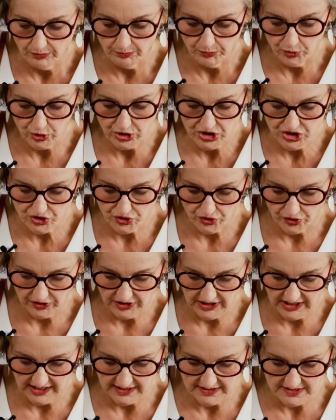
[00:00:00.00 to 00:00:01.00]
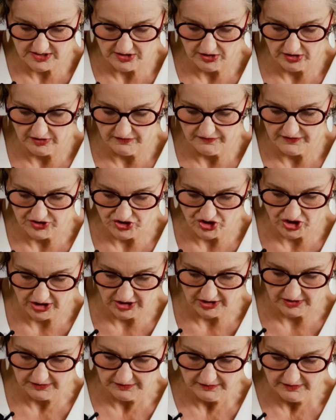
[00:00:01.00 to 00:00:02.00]
moisture on the outside of the
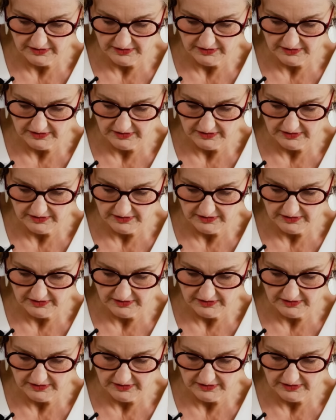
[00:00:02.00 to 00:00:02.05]
chicken.